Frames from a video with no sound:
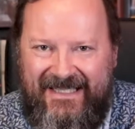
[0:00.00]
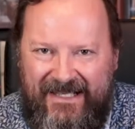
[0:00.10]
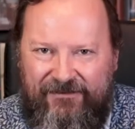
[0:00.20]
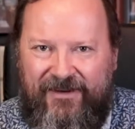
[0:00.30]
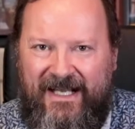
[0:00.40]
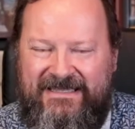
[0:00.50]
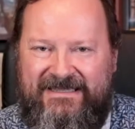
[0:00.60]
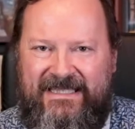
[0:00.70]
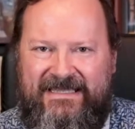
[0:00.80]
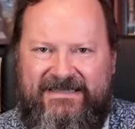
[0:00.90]

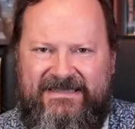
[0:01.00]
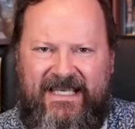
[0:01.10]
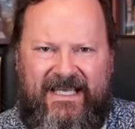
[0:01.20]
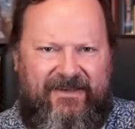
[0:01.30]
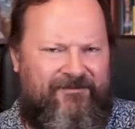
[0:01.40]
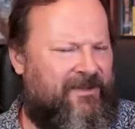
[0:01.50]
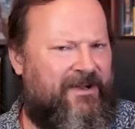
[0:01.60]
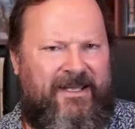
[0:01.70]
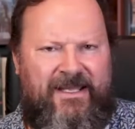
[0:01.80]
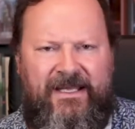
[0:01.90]
difference is
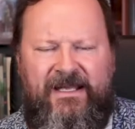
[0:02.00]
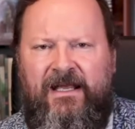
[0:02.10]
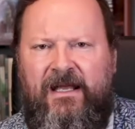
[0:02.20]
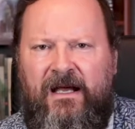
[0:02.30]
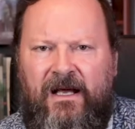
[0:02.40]
very